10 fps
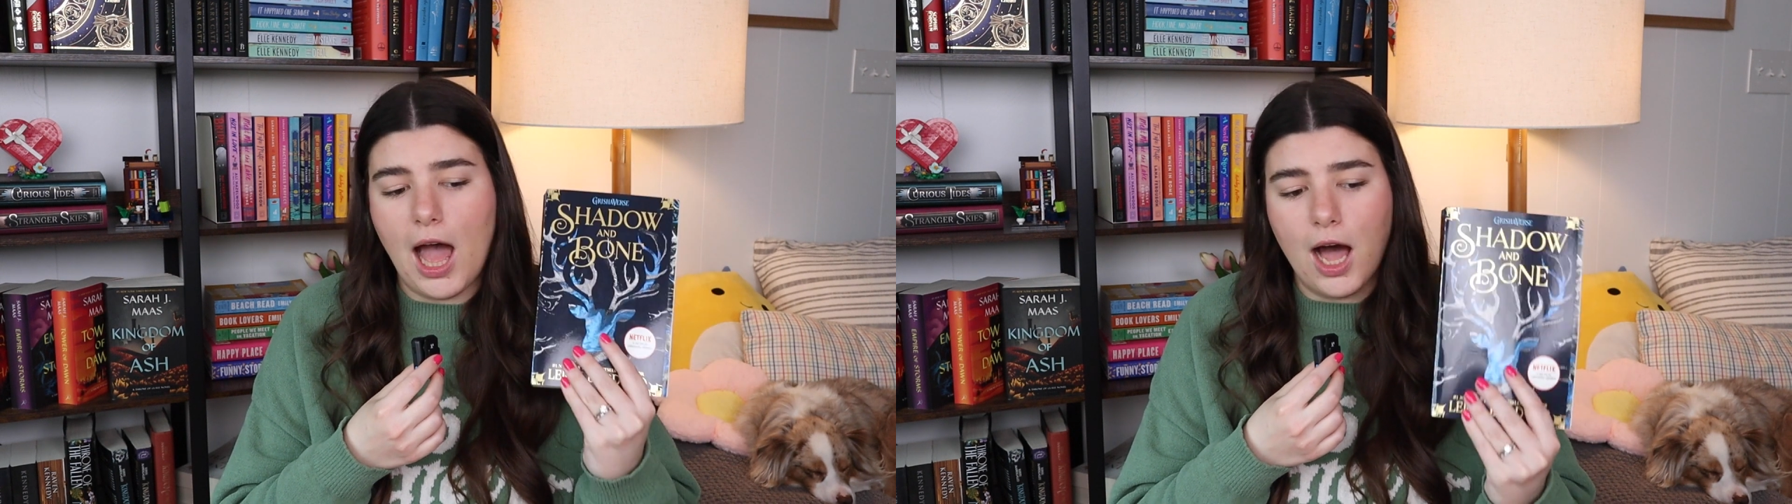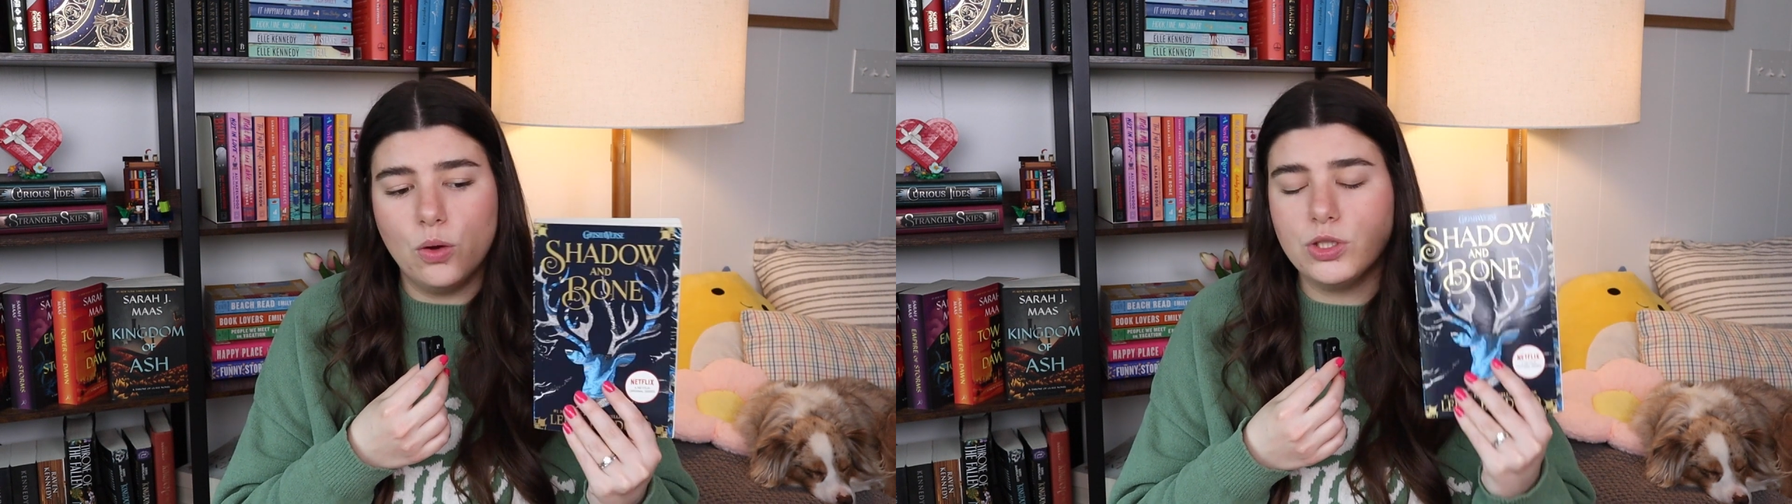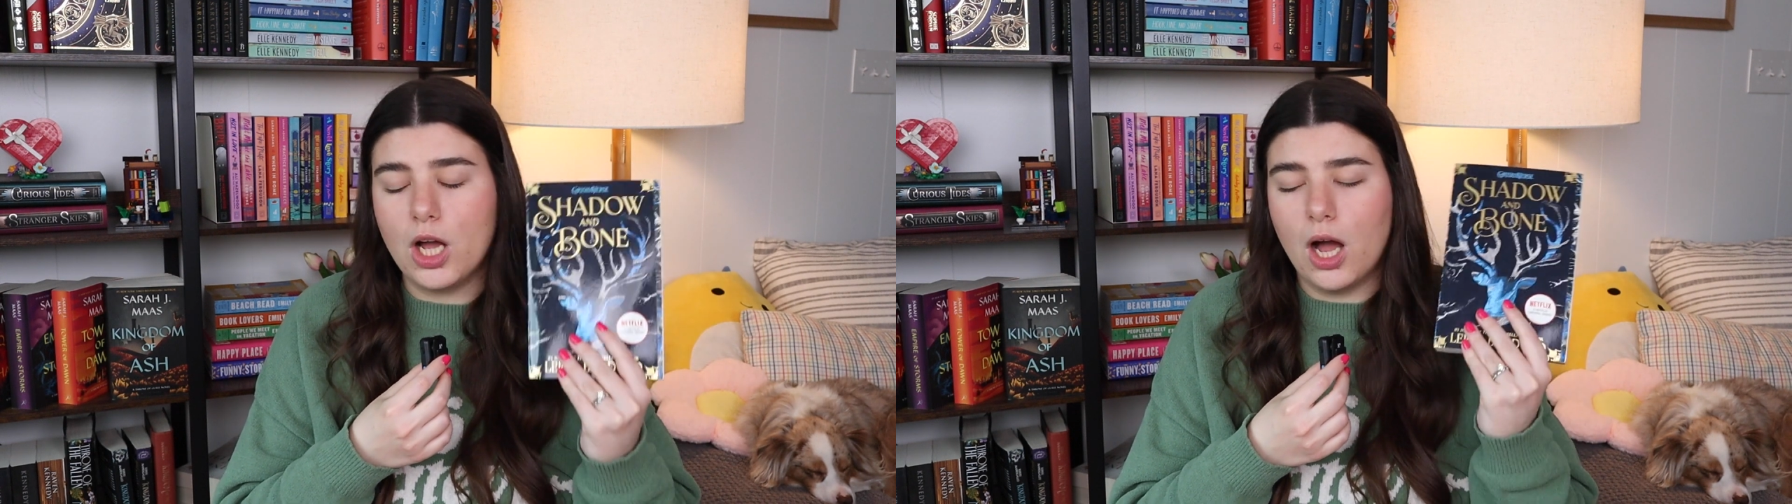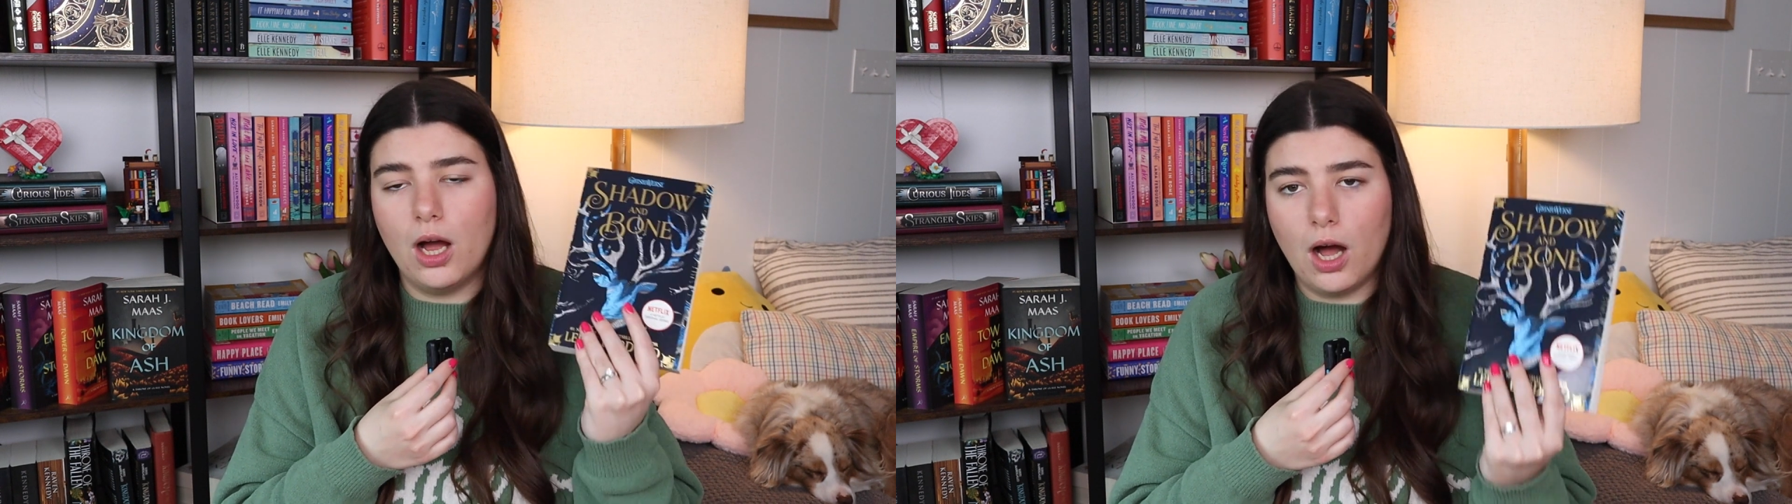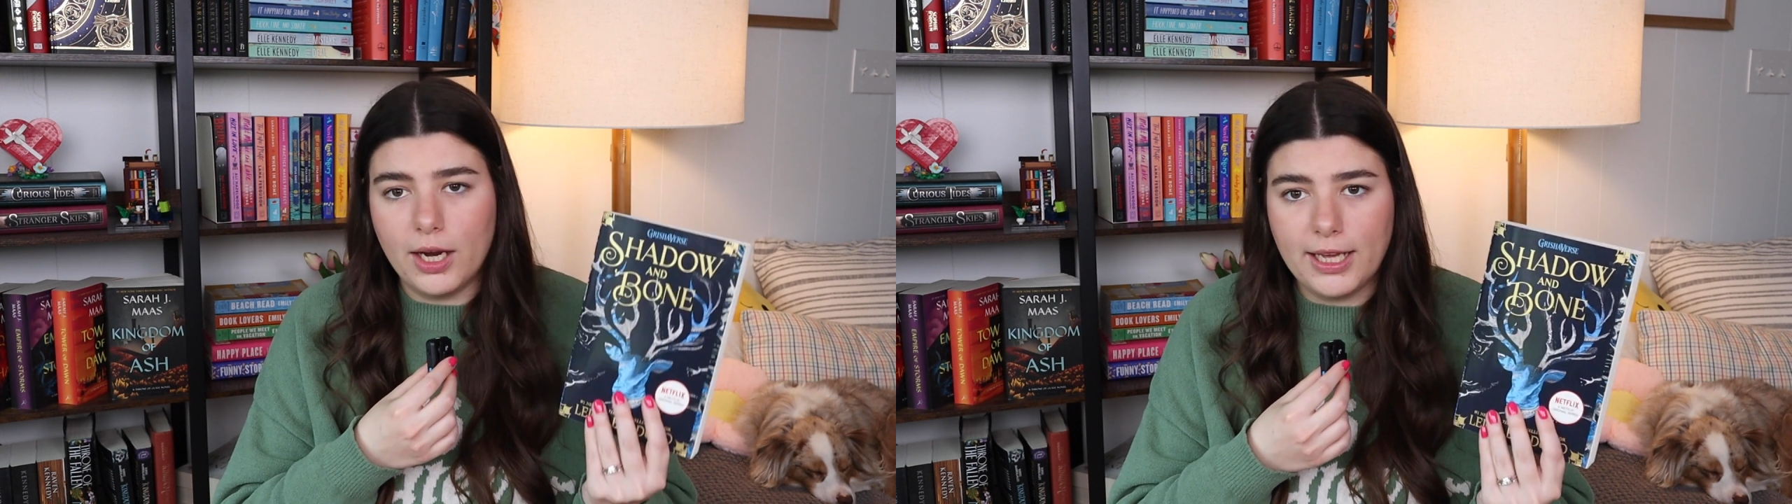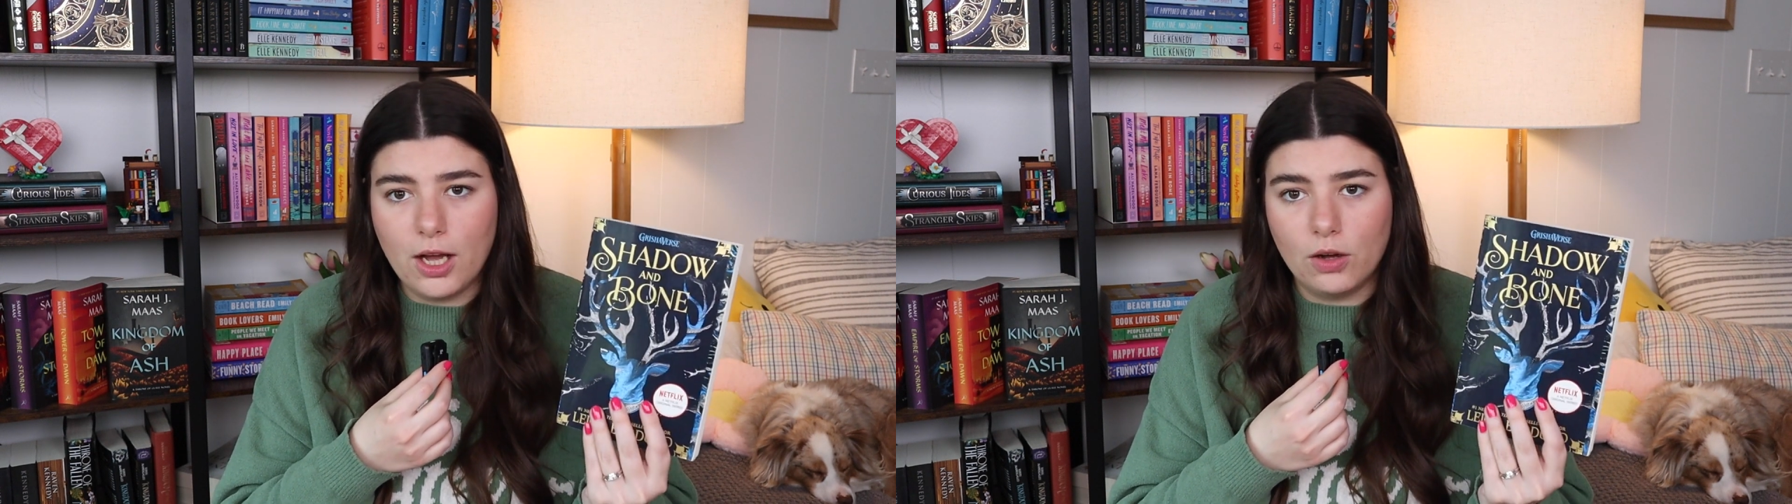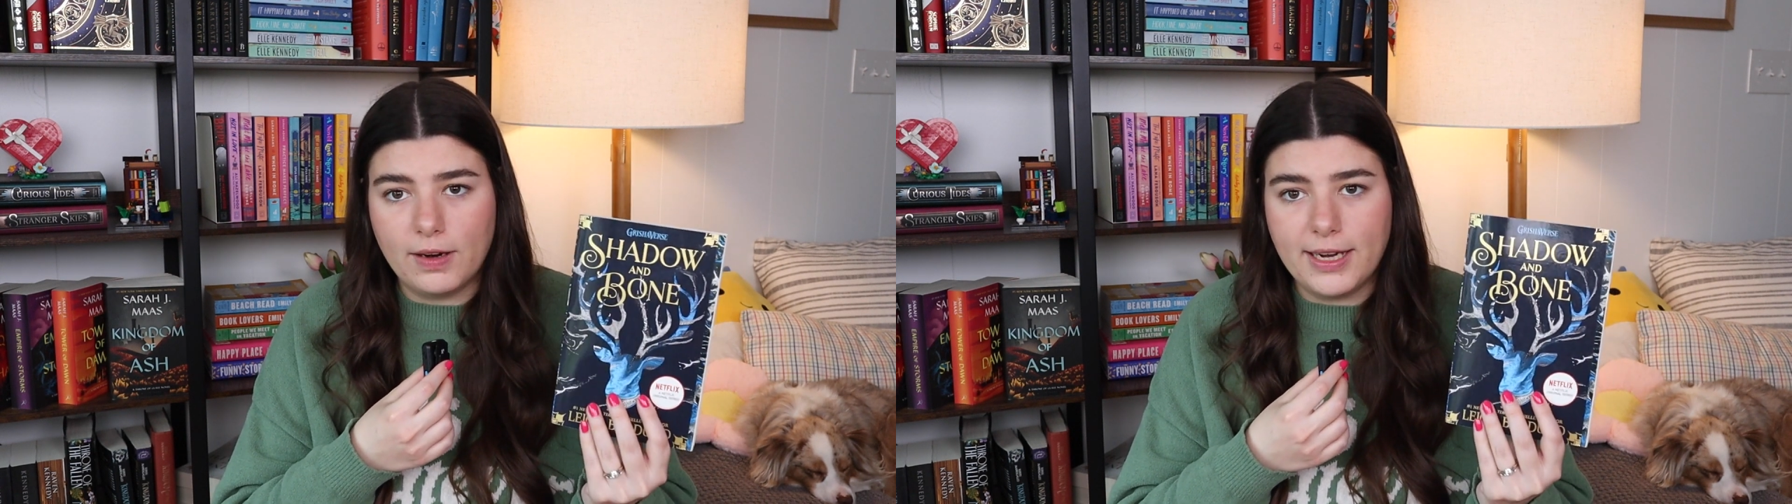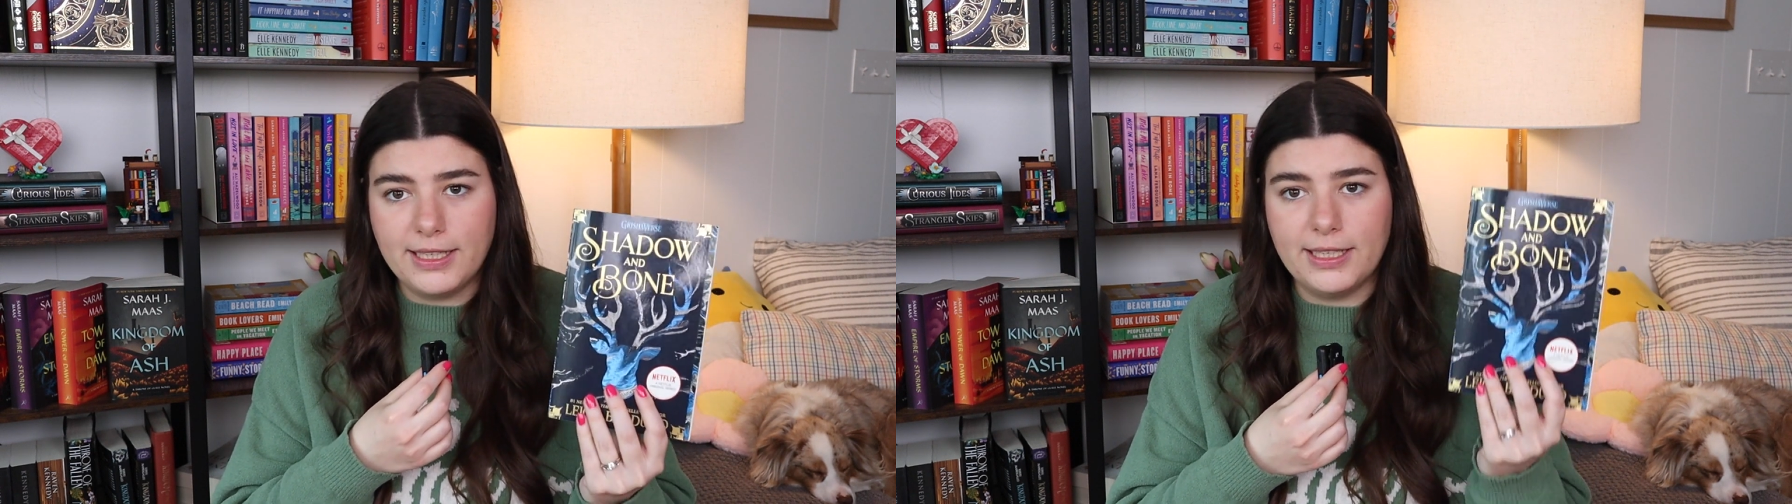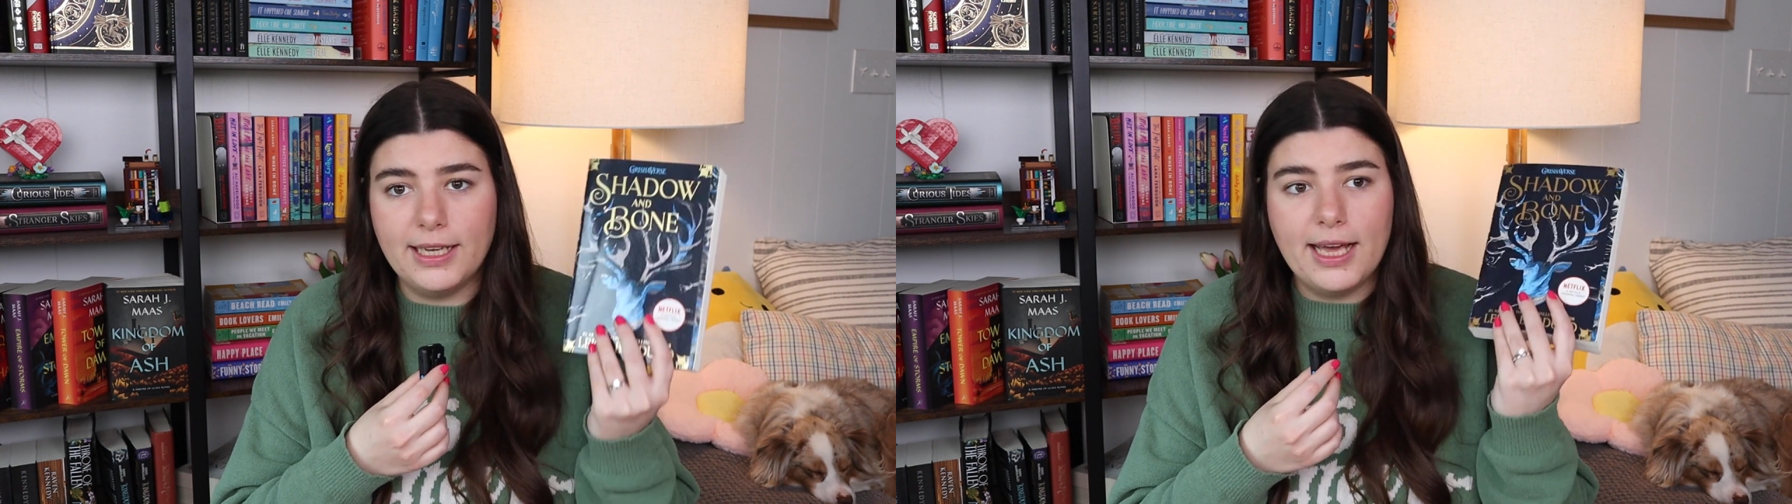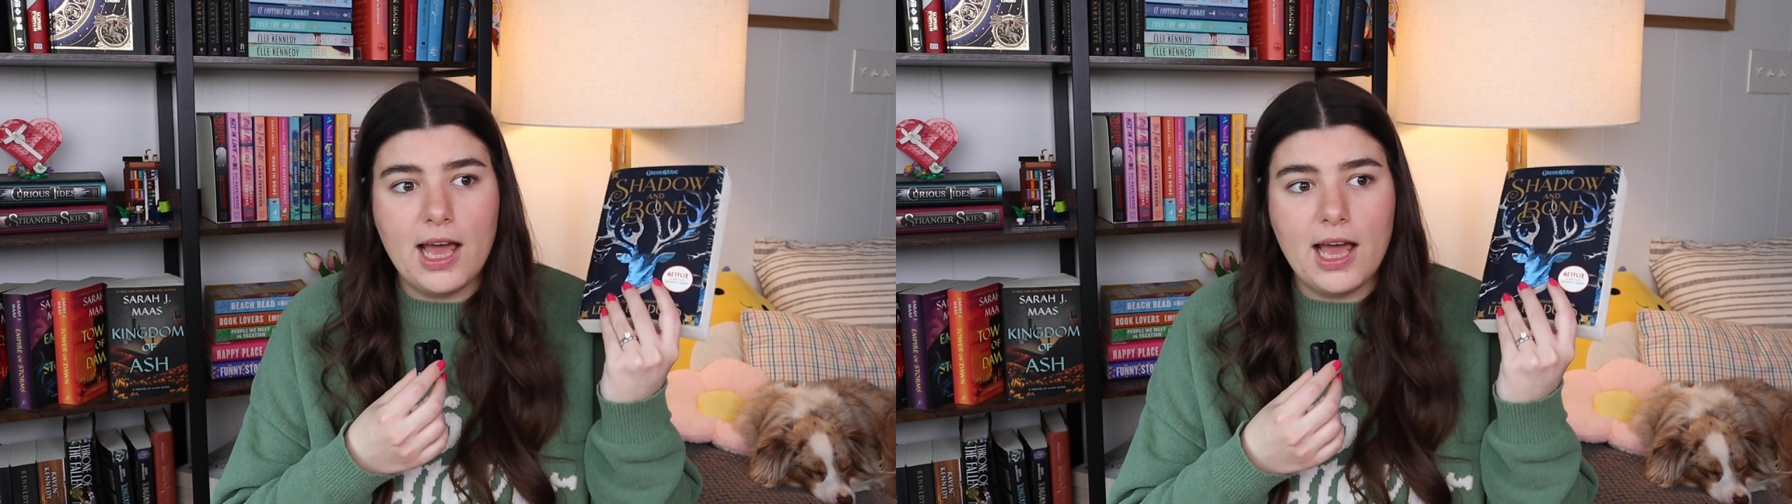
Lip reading: out on it already,